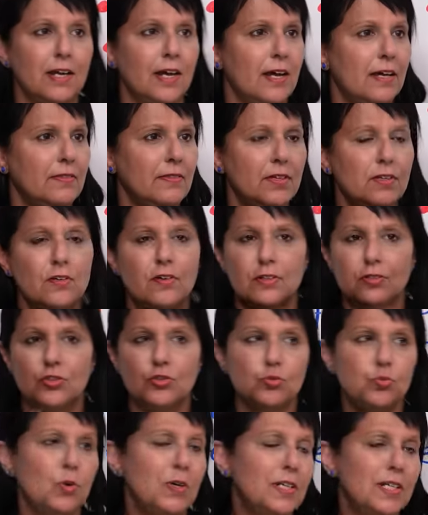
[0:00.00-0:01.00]
and there are
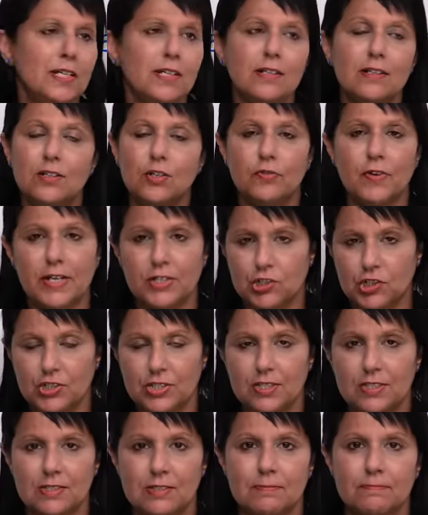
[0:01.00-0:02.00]
twenty
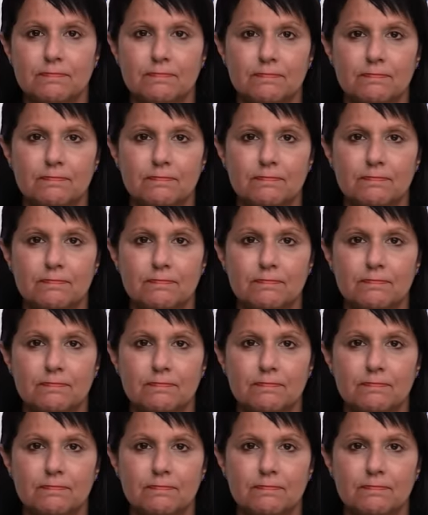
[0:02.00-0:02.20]
corrections.